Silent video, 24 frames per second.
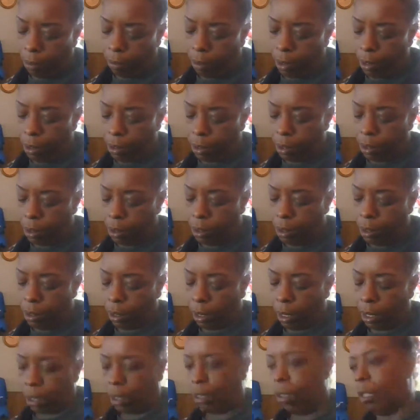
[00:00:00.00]

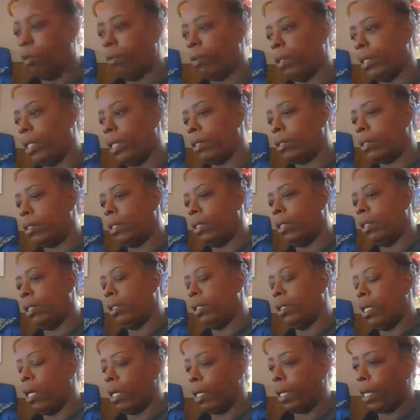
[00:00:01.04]
grandson got COVID
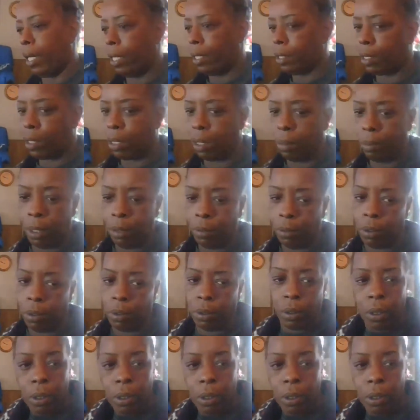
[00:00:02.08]
nineteen, and I got some of it.